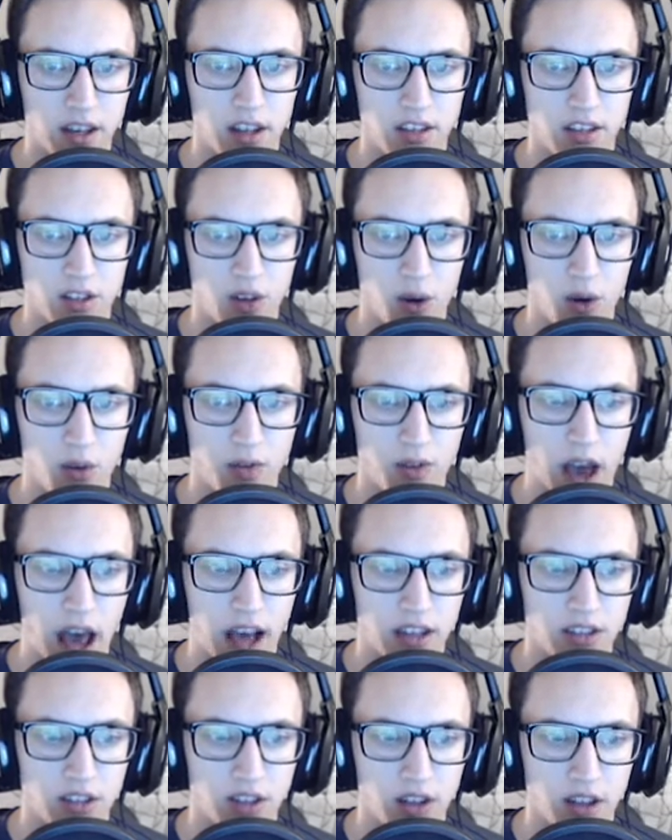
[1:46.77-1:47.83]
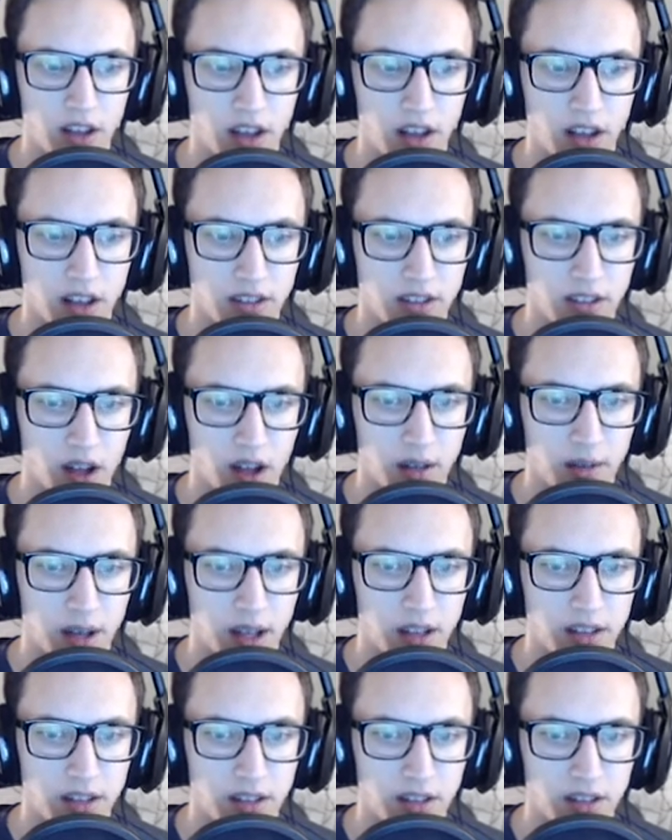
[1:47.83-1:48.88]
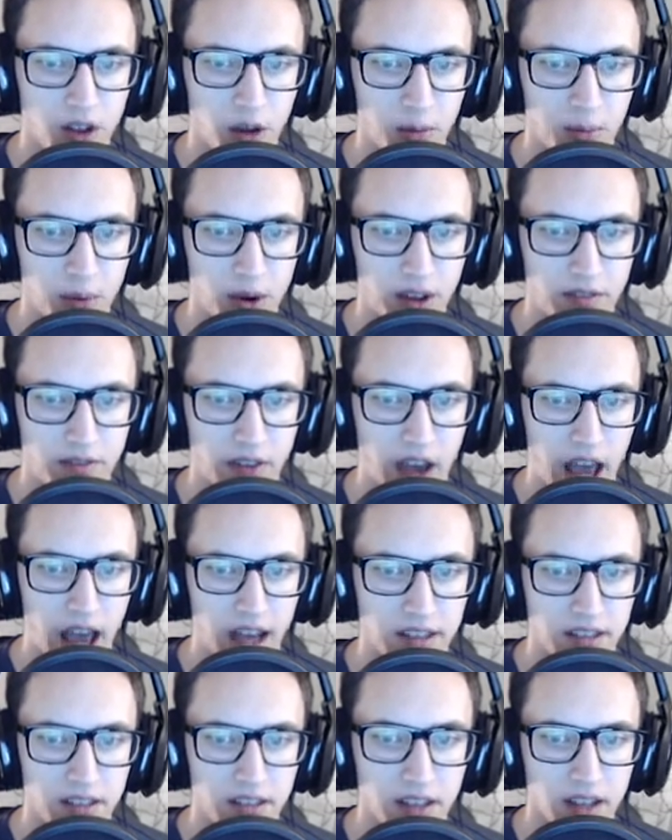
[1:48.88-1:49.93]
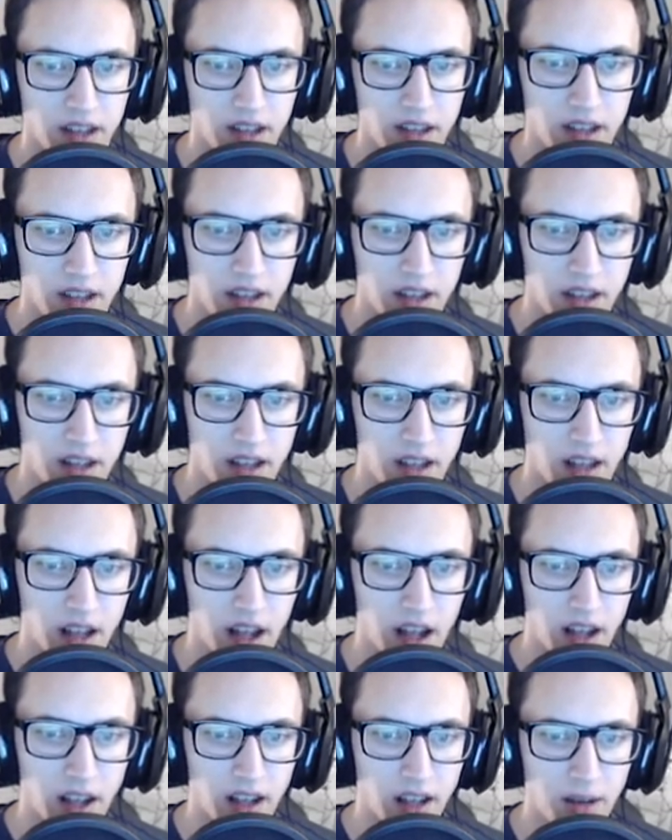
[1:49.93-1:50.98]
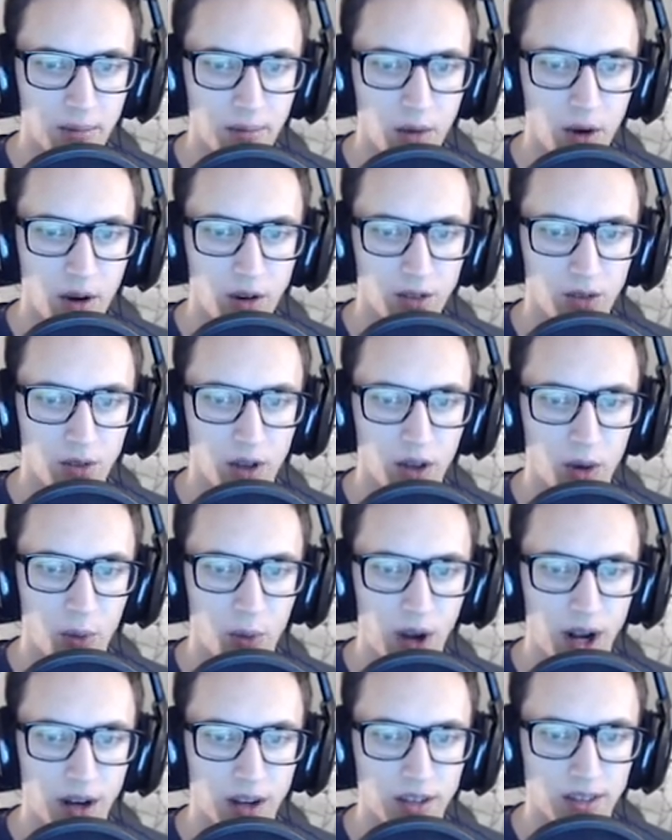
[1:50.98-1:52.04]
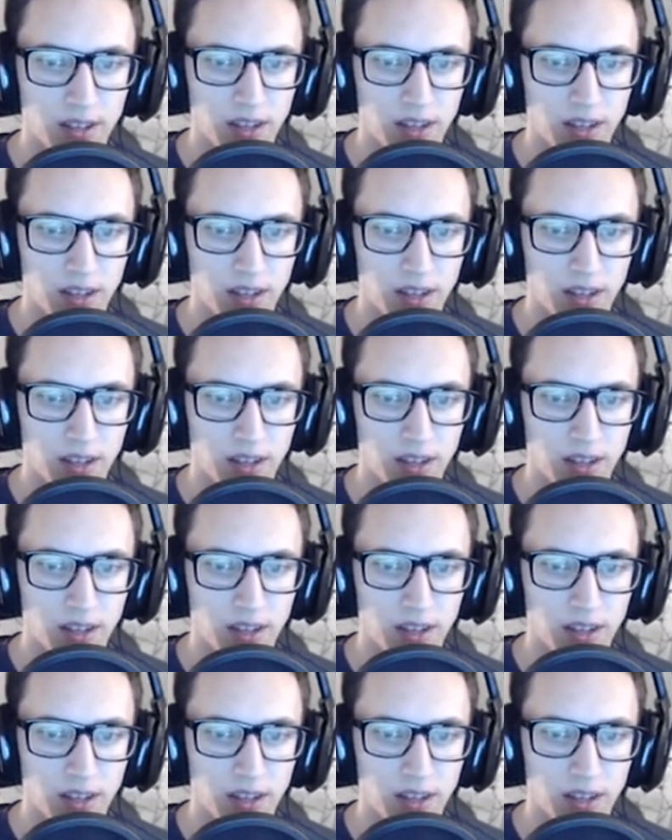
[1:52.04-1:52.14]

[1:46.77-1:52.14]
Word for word: us to go faster than this. I mean, this is still pretty fast. It like moves really weird. It's